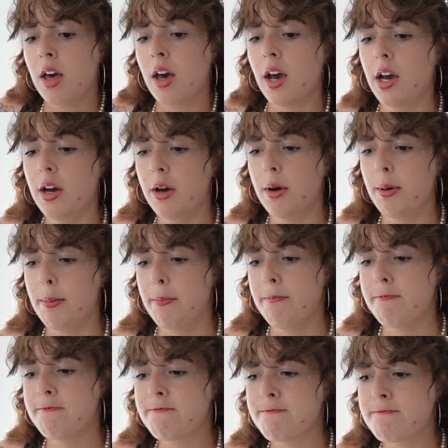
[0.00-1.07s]

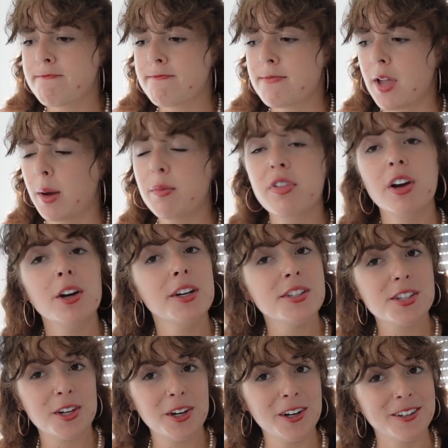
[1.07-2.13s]
I'm very
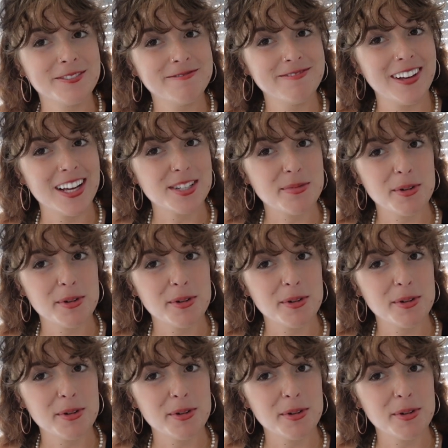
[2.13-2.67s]
insecure as a